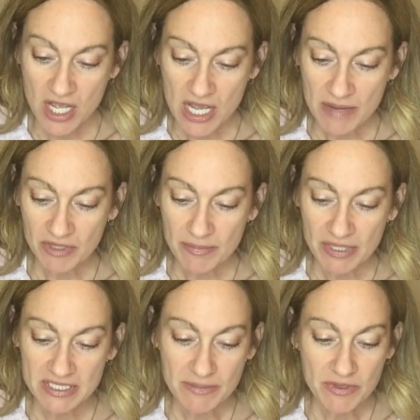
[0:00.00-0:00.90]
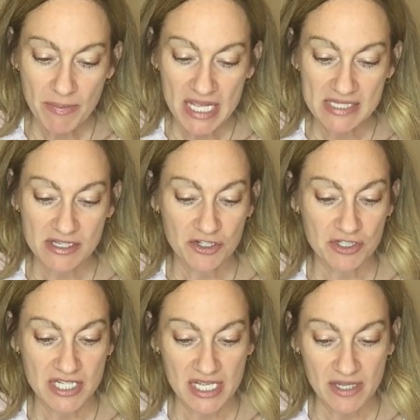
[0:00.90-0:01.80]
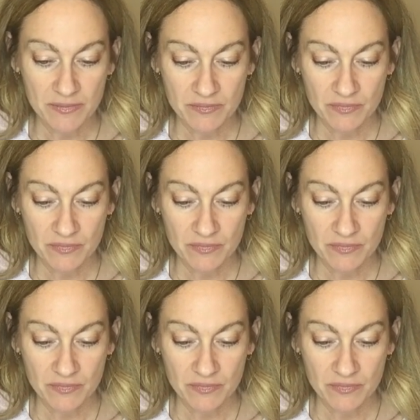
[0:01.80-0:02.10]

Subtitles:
Emily picked up the pace on her digging.